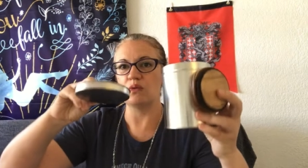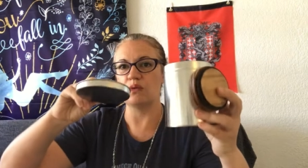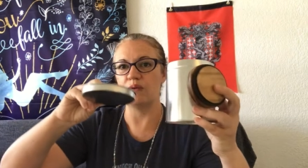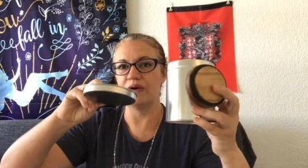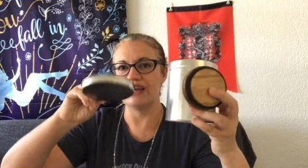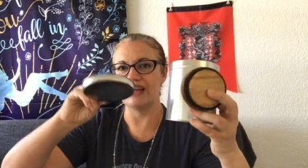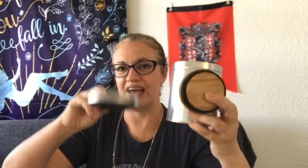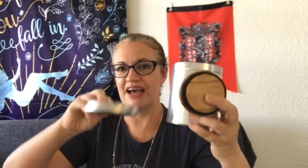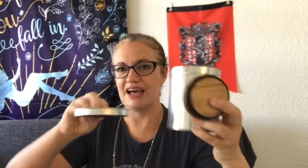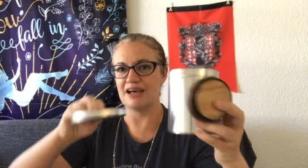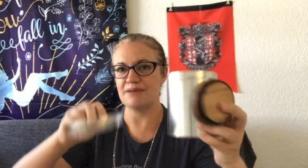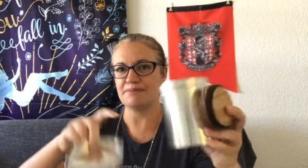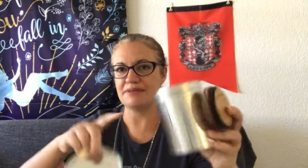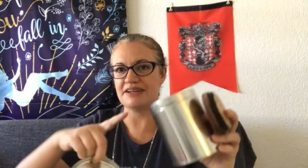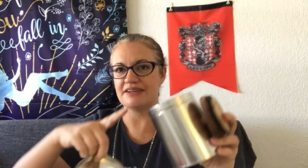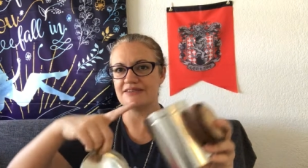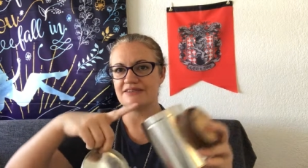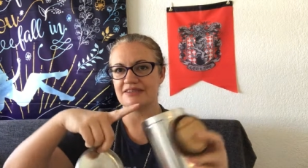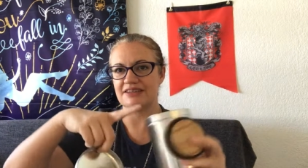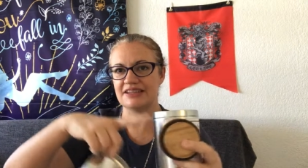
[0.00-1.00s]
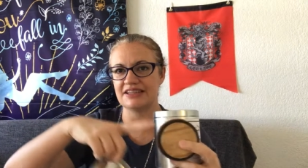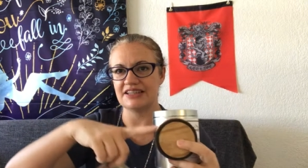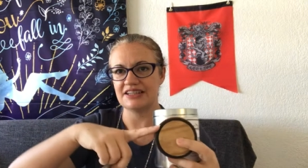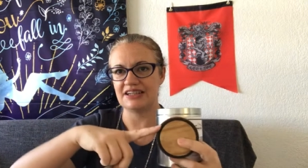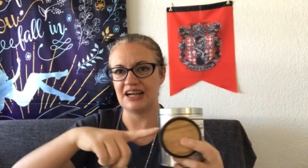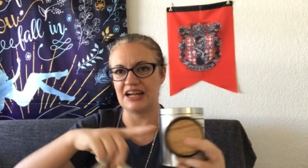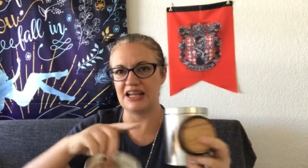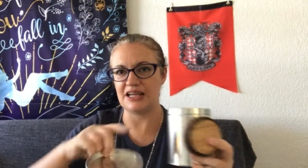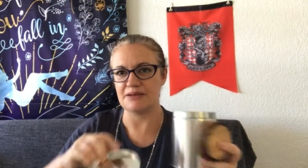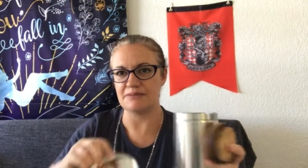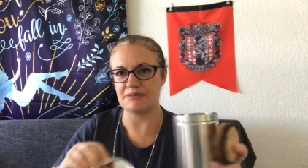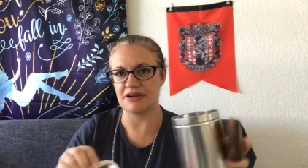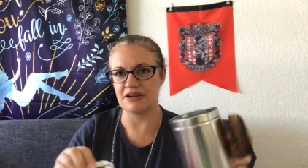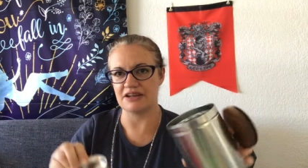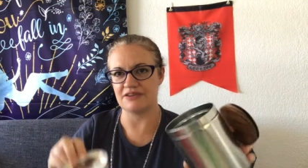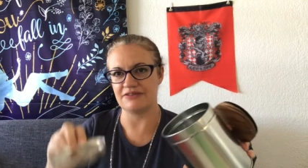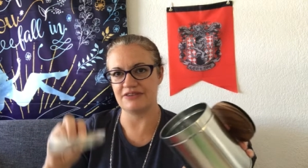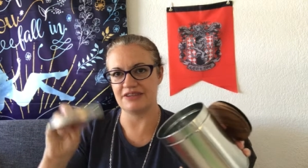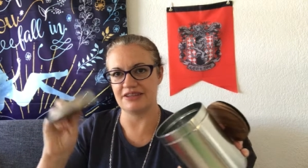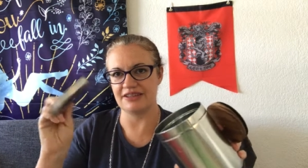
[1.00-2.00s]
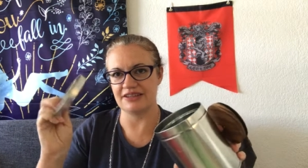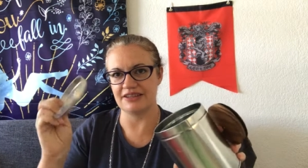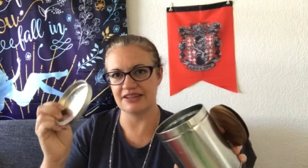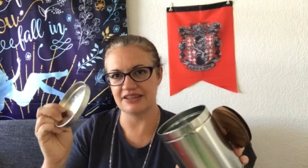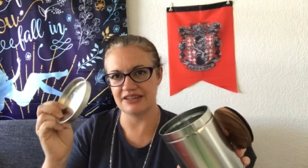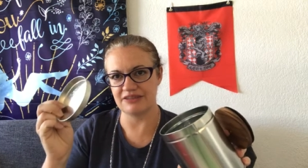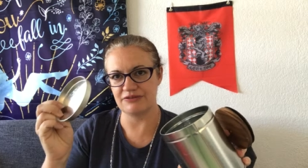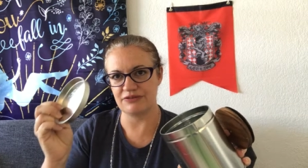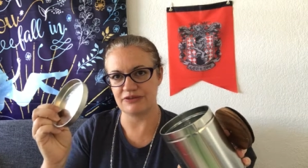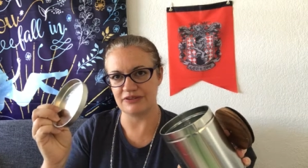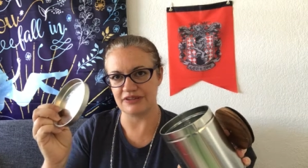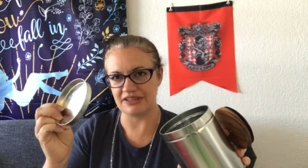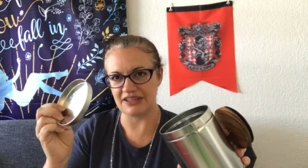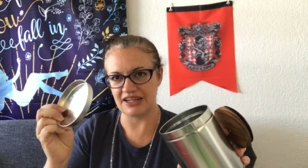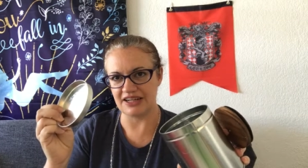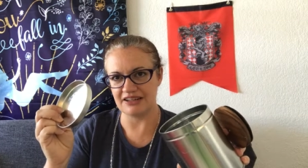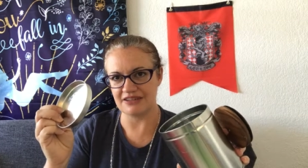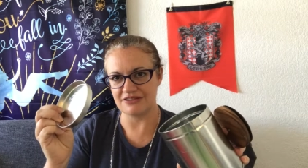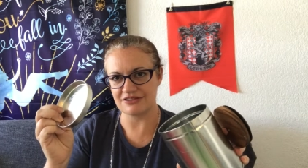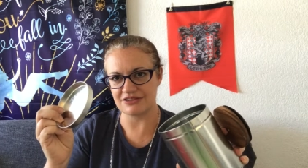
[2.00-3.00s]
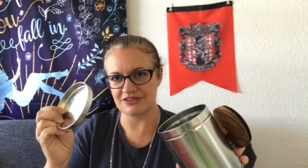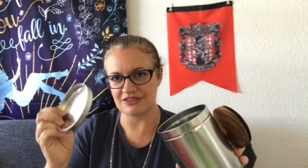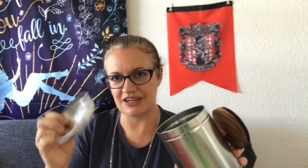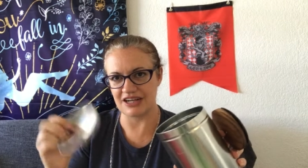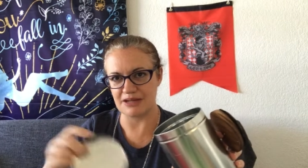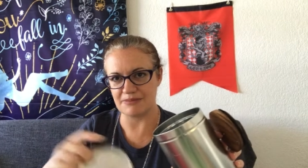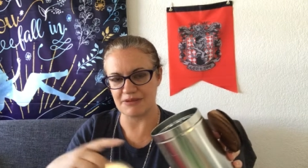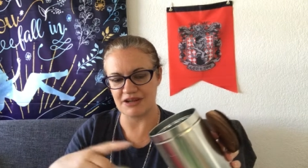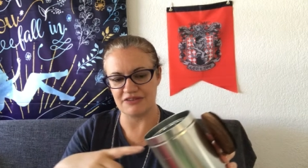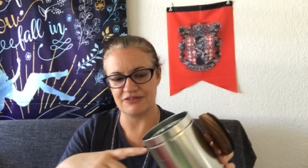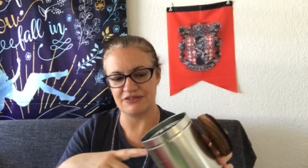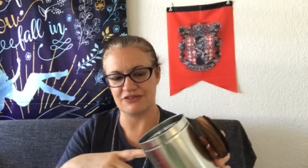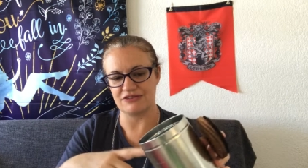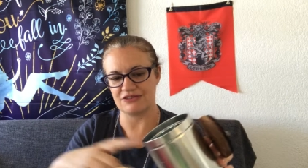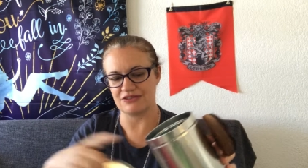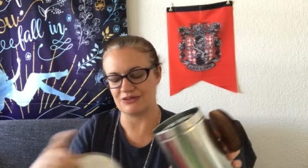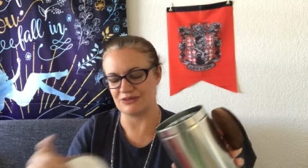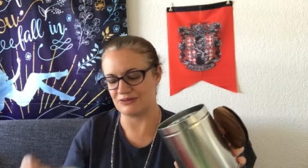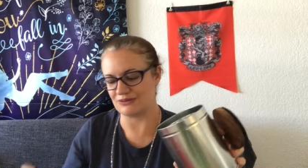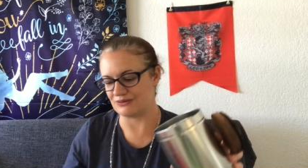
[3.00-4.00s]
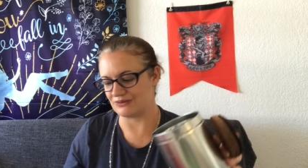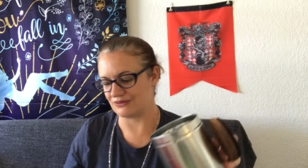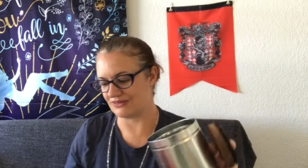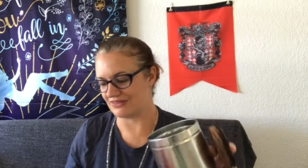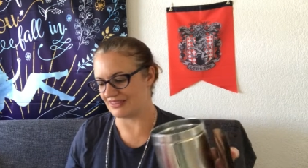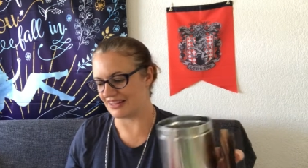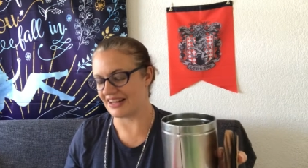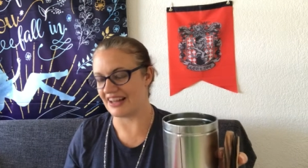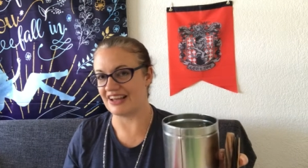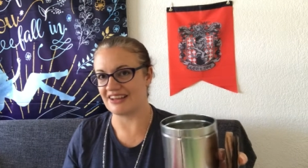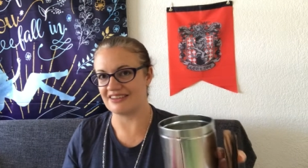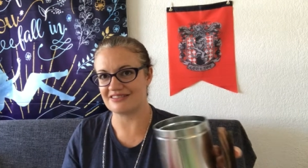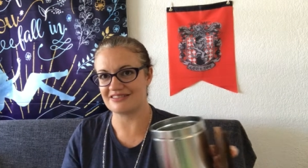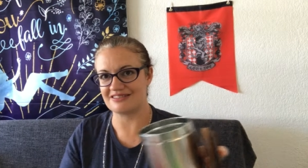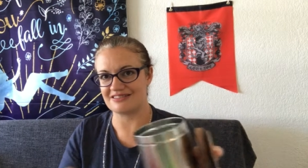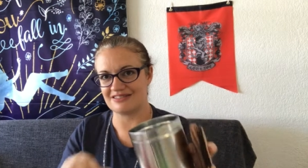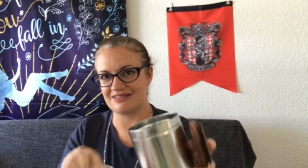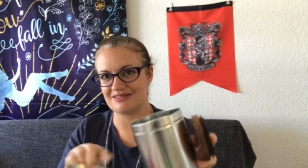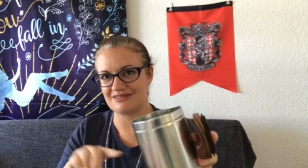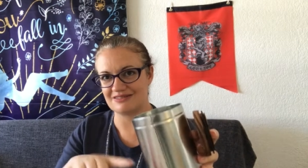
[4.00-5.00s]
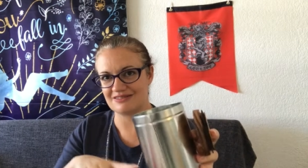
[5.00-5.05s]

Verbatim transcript: what happened is the lid came off and then the lid for the canister came off and so the glass,